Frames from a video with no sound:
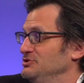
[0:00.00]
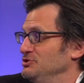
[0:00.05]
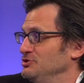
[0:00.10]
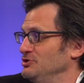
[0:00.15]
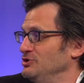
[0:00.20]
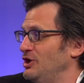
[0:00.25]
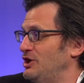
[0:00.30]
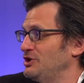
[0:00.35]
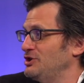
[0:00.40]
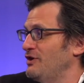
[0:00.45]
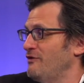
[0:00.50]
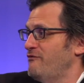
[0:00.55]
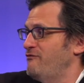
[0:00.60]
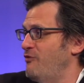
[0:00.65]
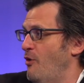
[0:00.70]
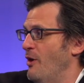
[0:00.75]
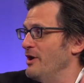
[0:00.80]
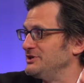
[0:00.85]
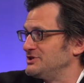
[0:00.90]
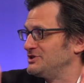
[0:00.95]
look at the
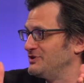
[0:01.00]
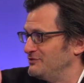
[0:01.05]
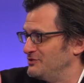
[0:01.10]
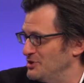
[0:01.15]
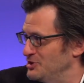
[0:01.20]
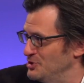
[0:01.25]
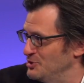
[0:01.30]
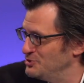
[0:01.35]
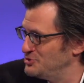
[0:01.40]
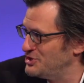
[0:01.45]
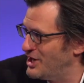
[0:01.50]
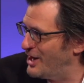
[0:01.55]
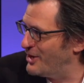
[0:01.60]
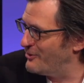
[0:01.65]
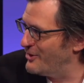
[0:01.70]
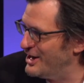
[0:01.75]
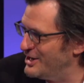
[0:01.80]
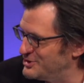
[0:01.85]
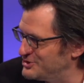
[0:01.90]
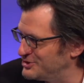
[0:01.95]
voice of the new
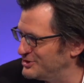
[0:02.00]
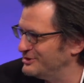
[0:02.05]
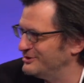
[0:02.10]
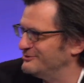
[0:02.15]
generation